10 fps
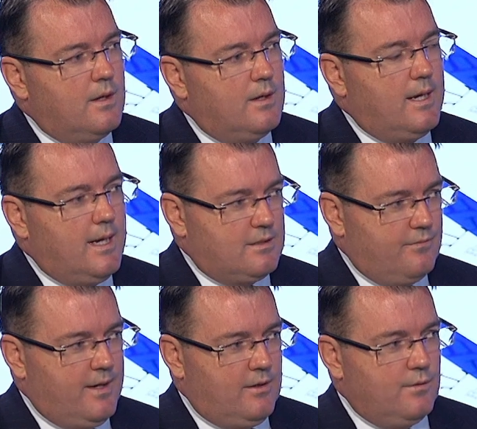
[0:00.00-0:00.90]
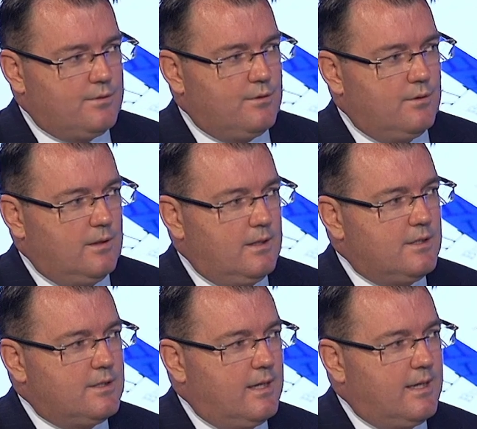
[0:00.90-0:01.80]
Yeah, as a vendor, it's certainly
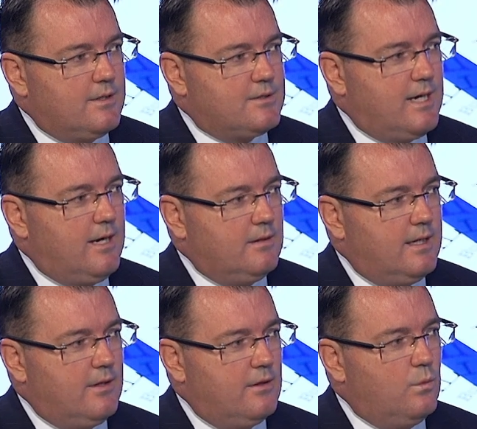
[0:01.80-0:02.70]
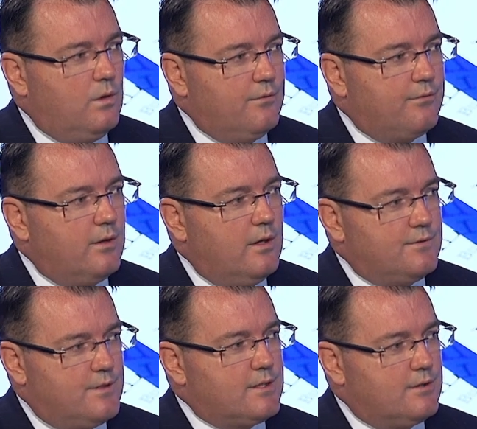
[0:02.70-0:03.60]
easier to get a sale now than it was
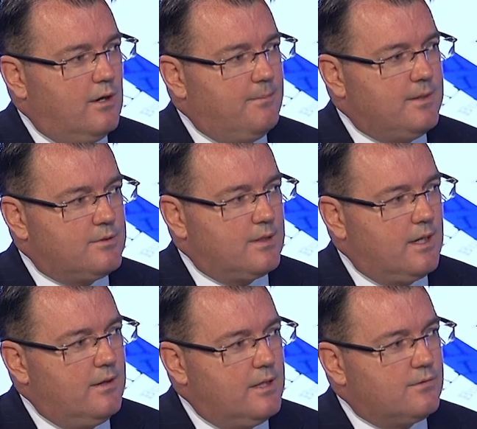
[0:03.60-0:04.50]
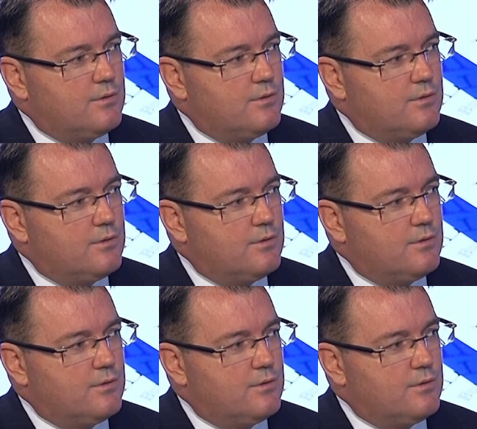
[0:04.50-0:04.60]
6-9 months ago, that's for